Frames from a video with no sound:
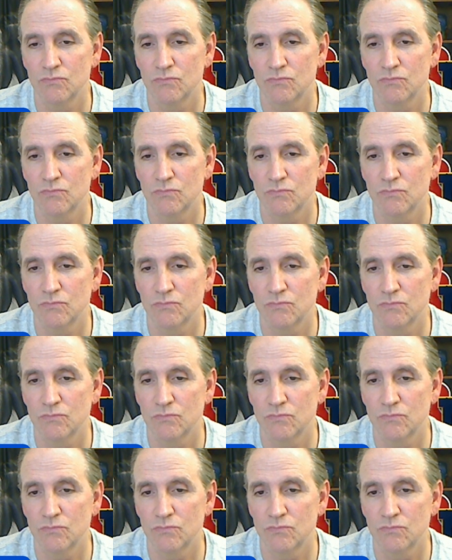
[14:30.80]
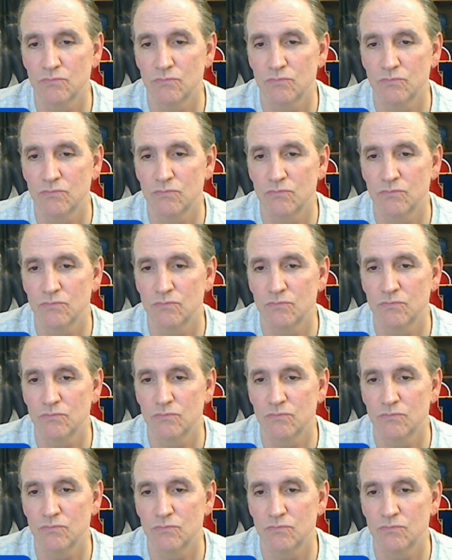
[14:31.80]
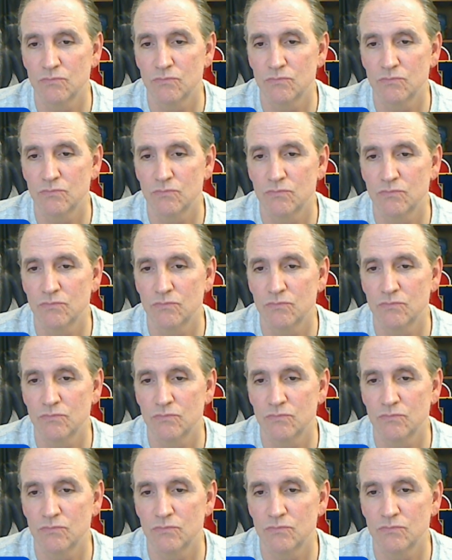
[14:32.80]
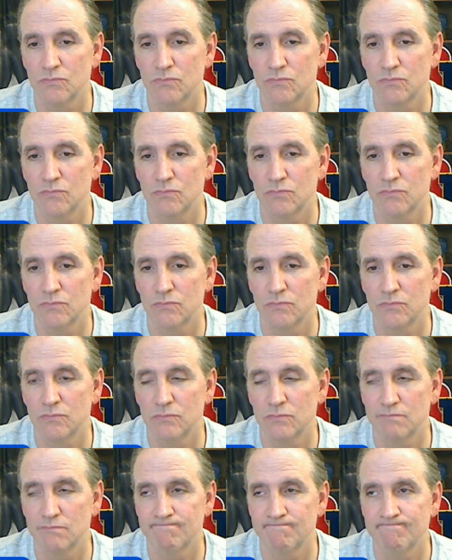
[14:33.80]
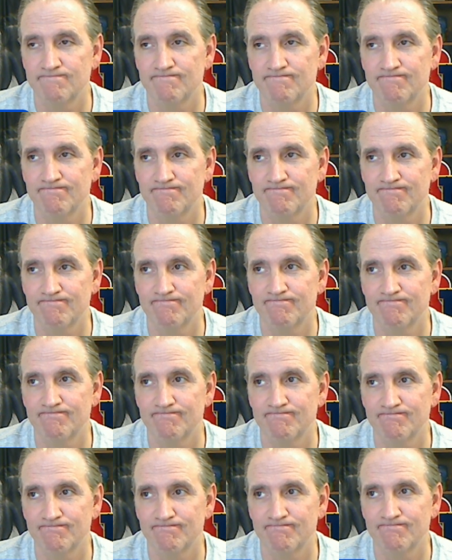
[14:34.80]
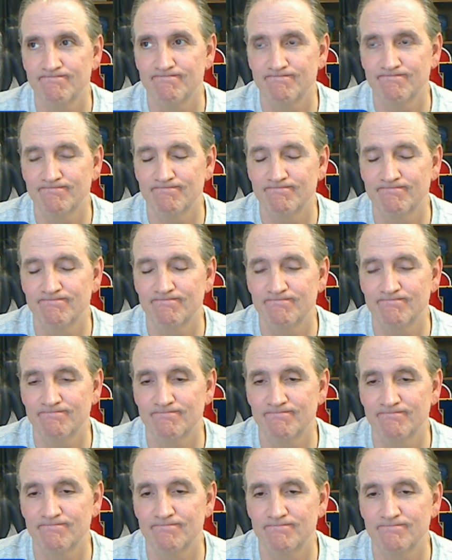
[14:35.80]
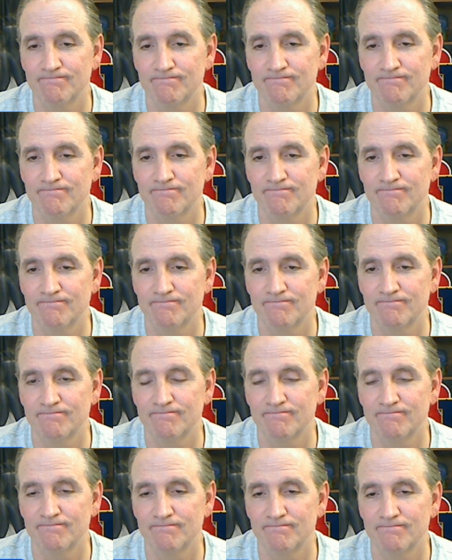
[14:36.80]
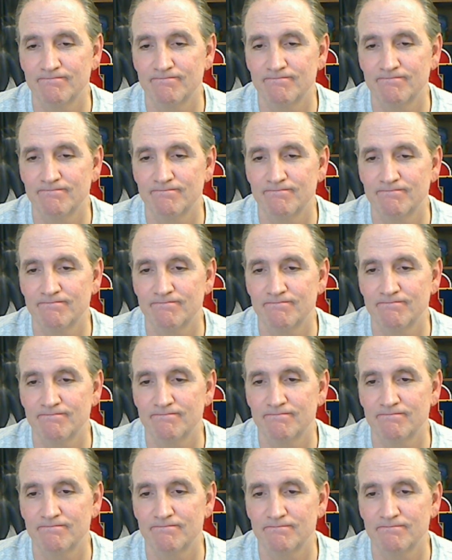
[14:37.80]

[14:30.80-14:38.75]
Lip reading: This person isn't speaking.